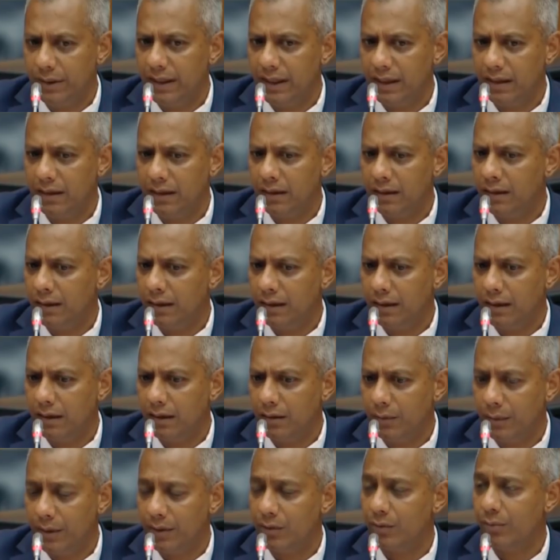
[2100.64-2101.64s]
we then
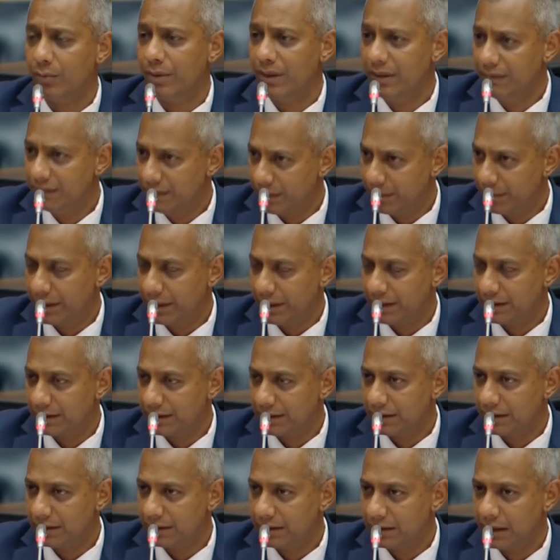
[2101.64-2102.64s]
went to brief the
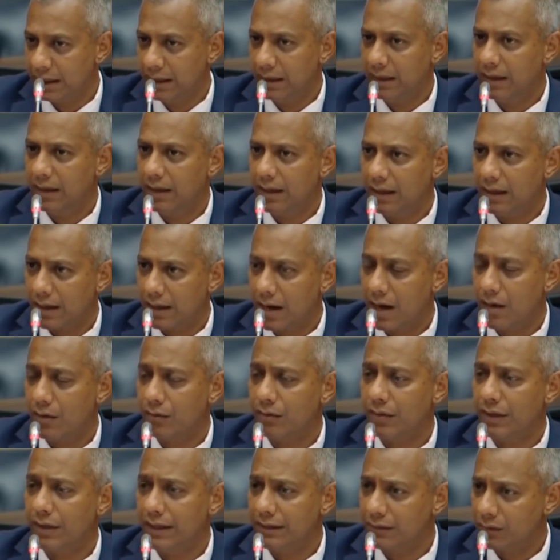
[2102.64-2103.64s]
President
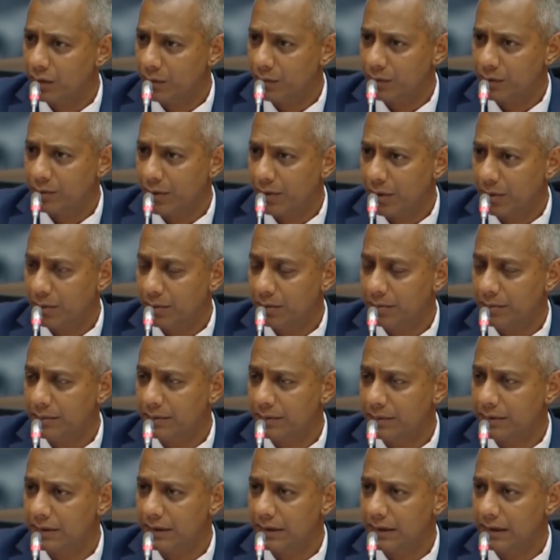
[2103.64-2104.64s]
around Eskom's
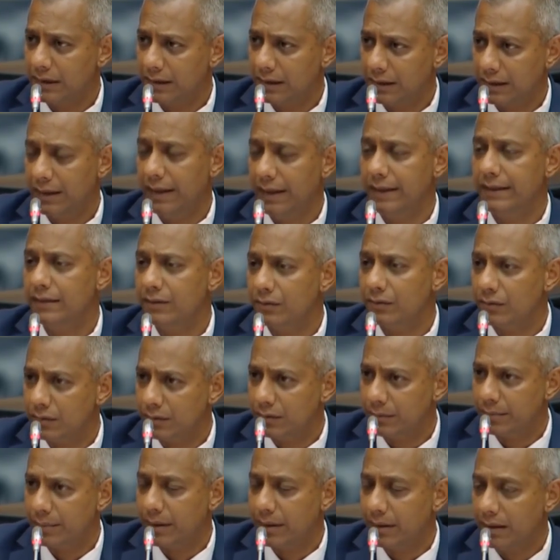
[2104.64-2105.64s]
problems relating to
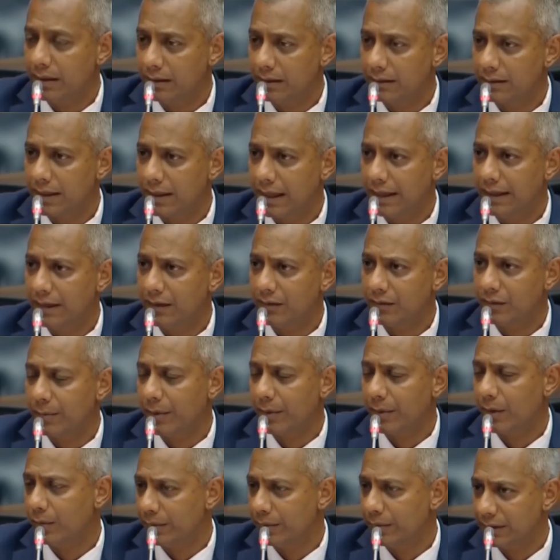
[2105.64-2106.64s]
the signing of the
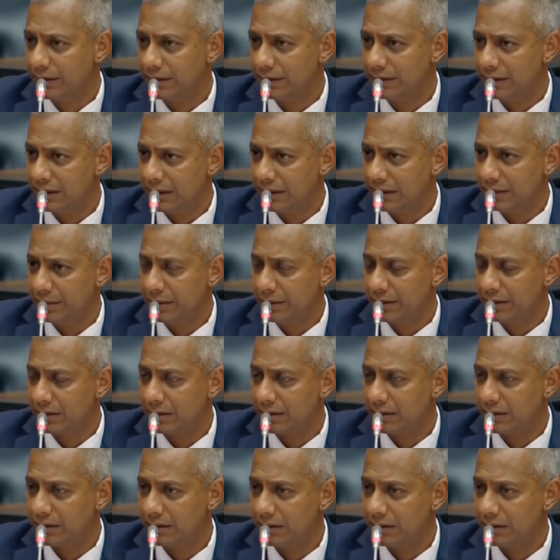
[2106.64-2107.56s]
power purchase agreements.